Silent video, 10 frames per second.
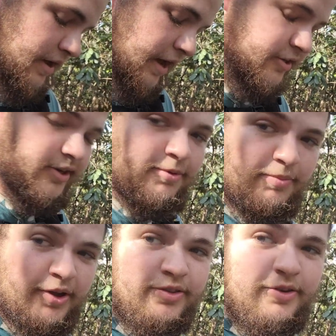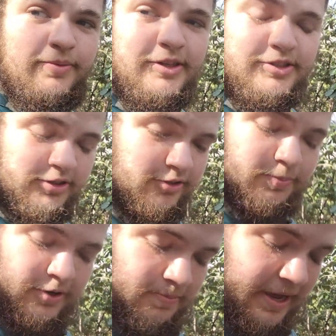Actually, I've been blowing through my shoes
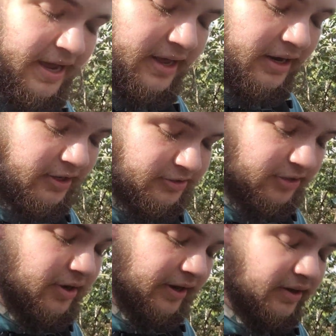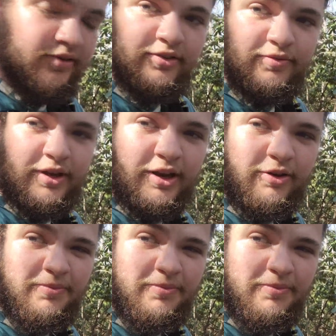pretty bad. I'll show you guys in the video